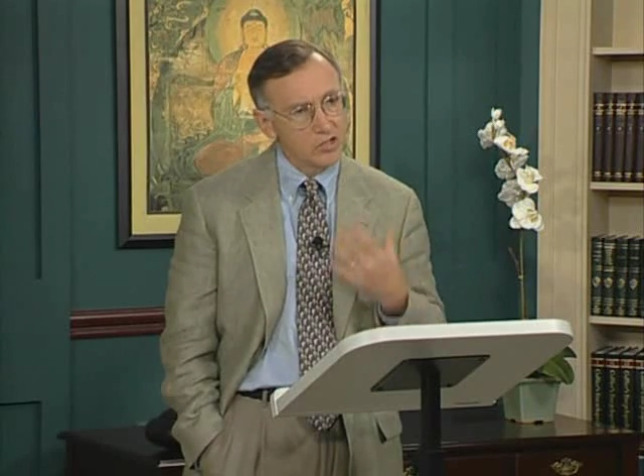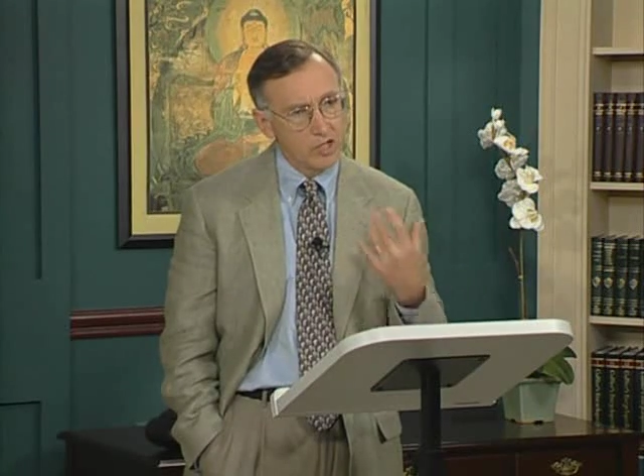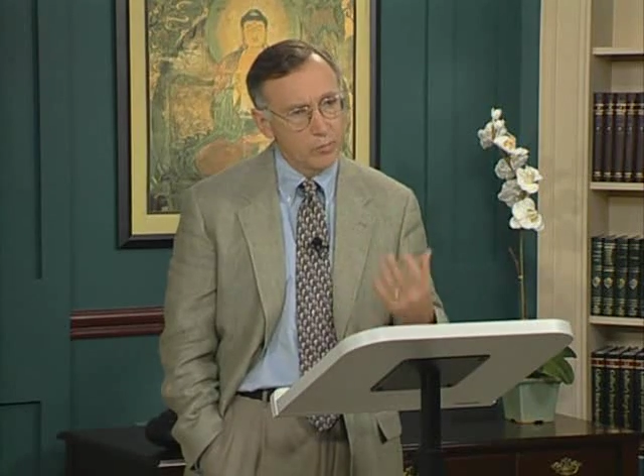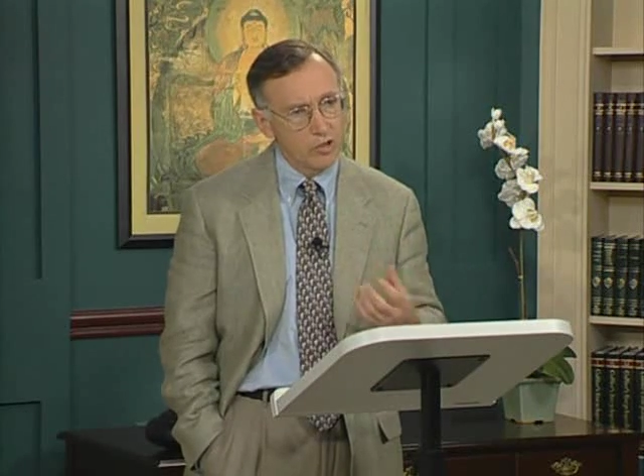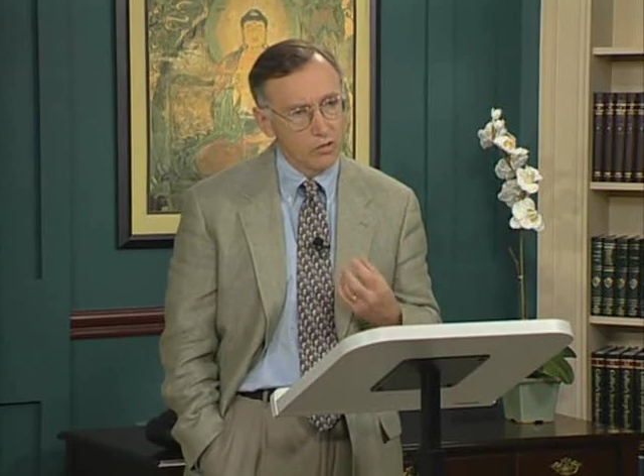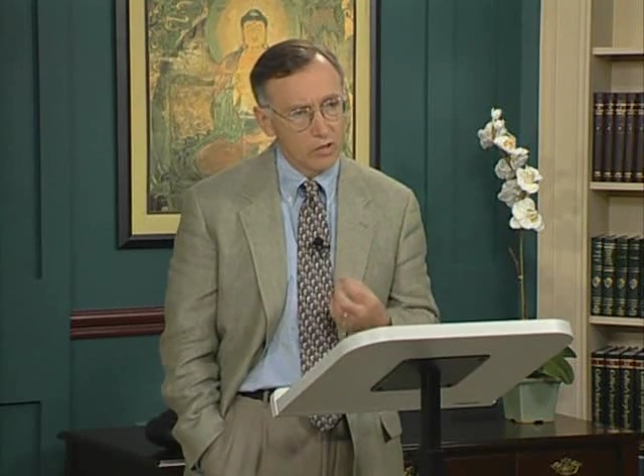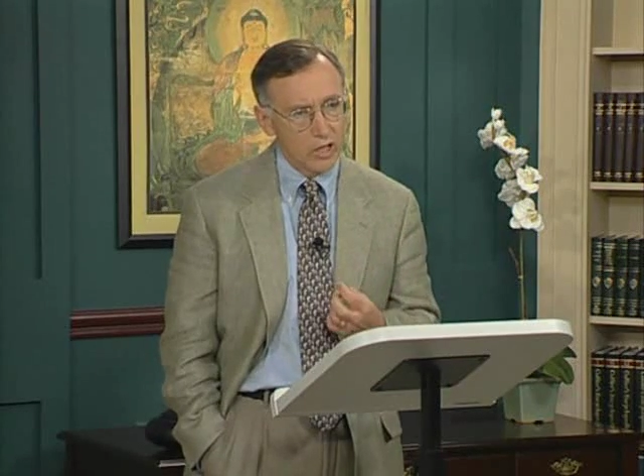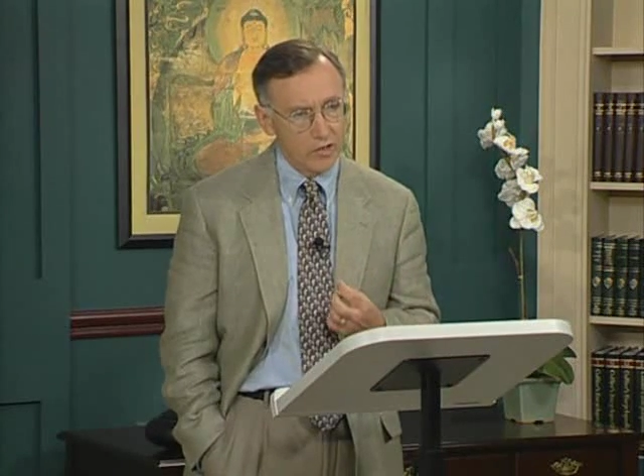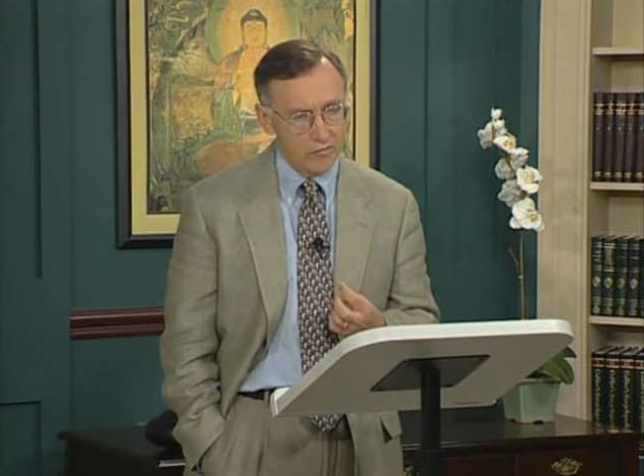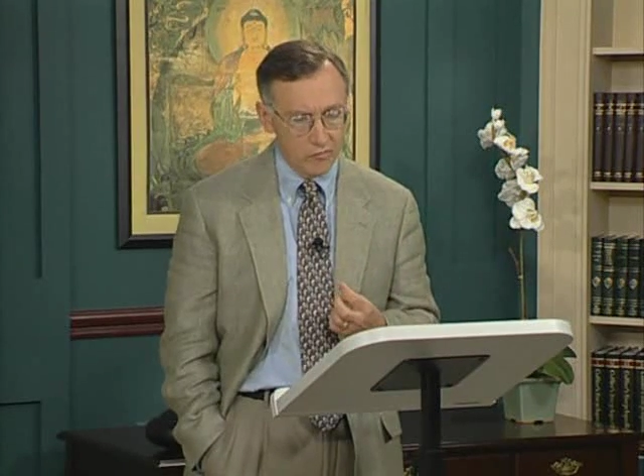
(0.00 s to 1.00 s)
the typical
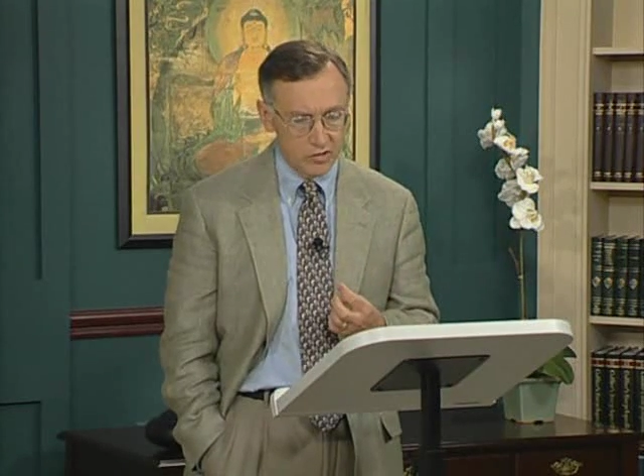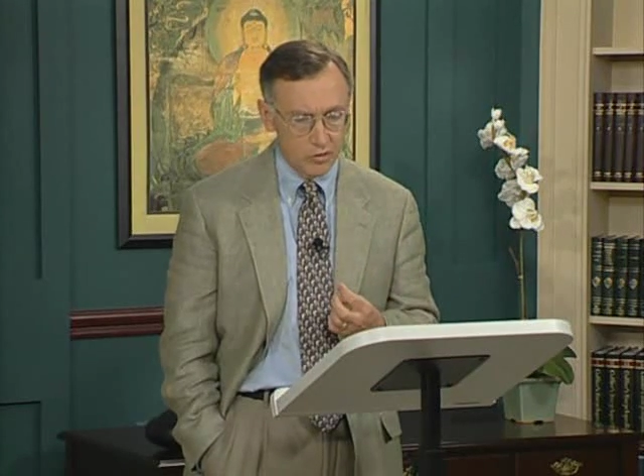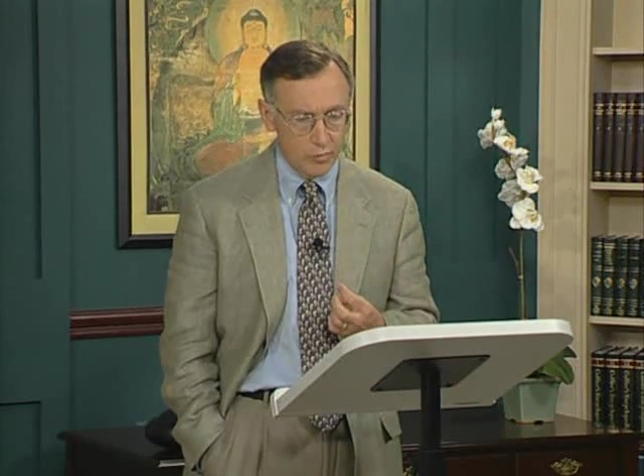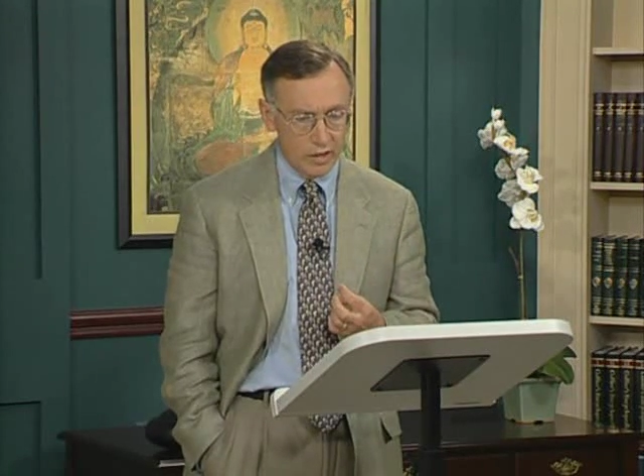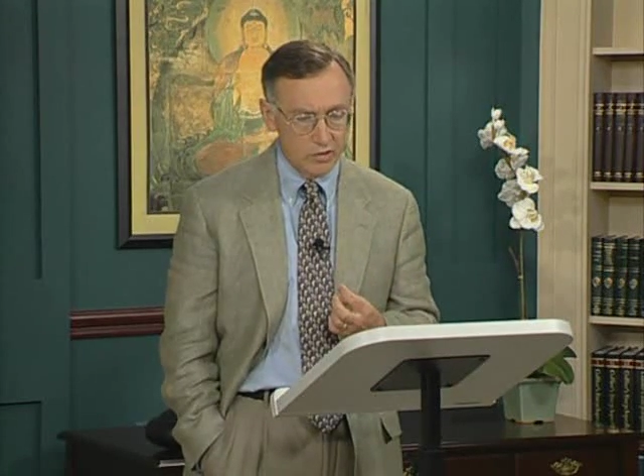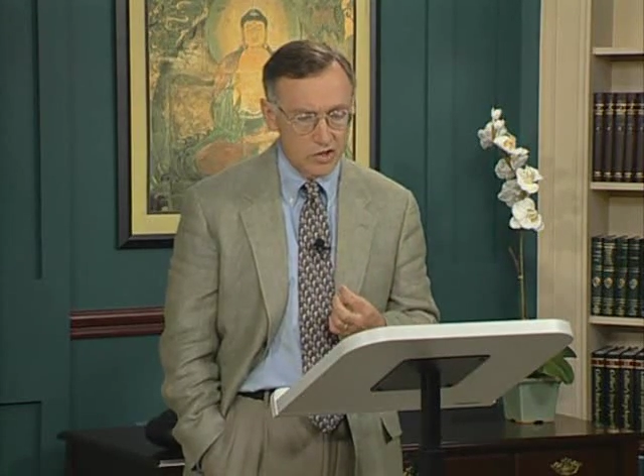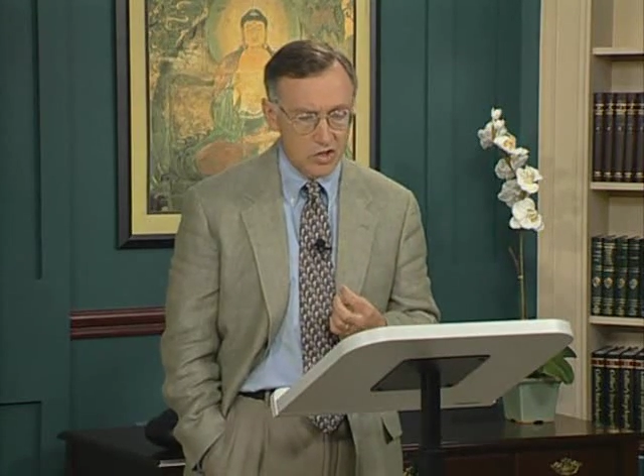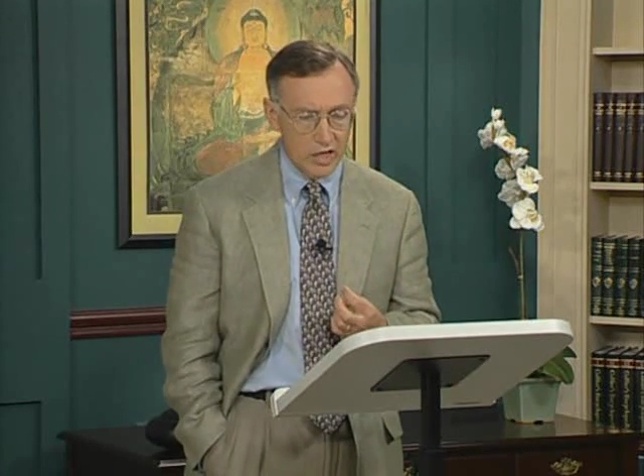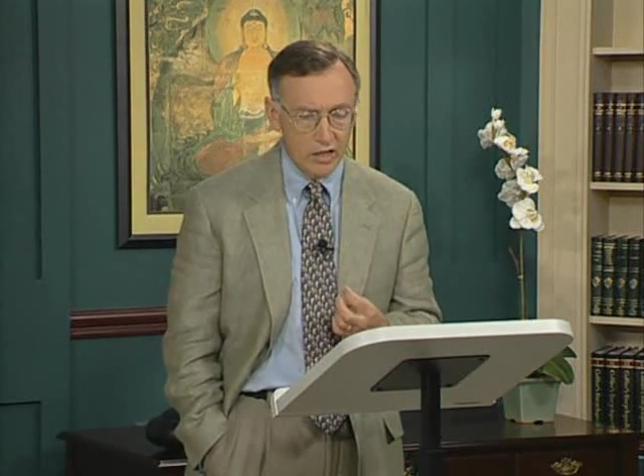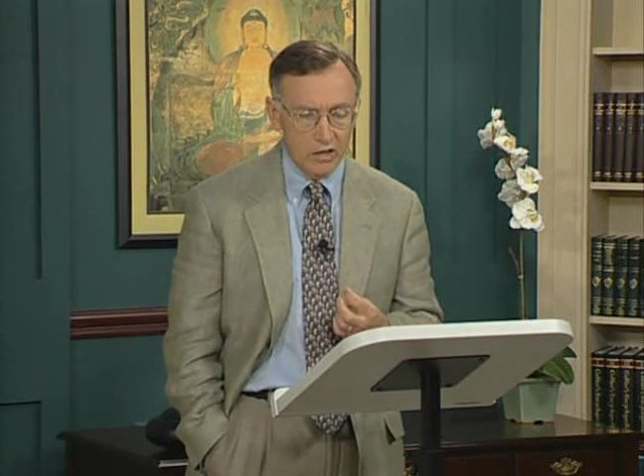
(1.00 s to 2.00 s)
life of a Tibetan
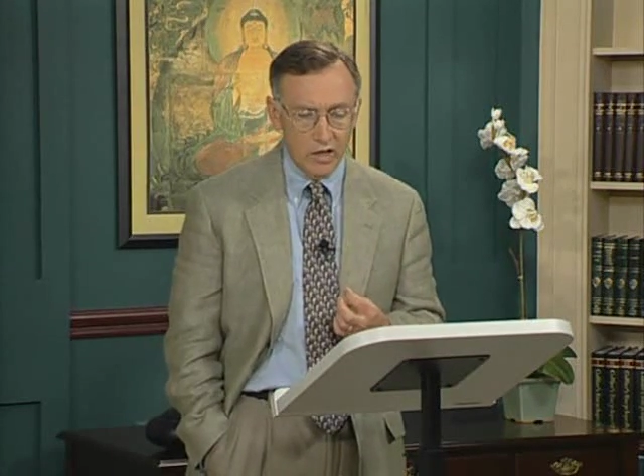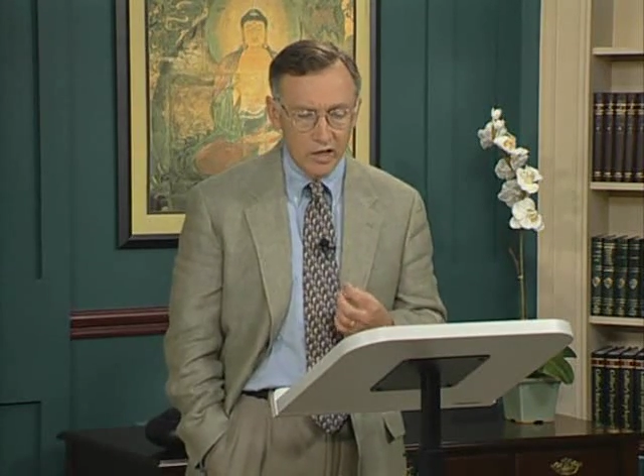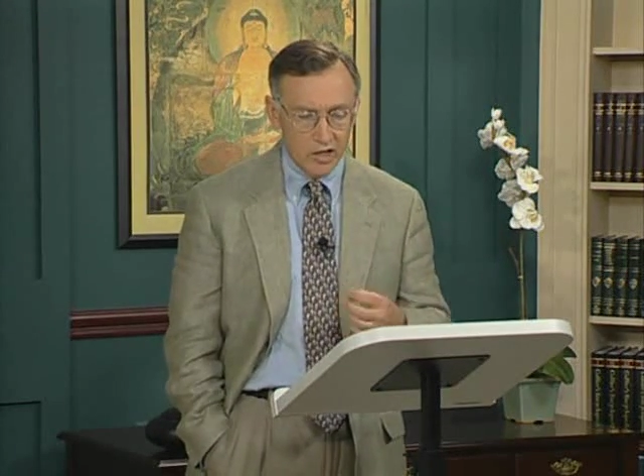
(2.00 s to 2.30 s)
saint,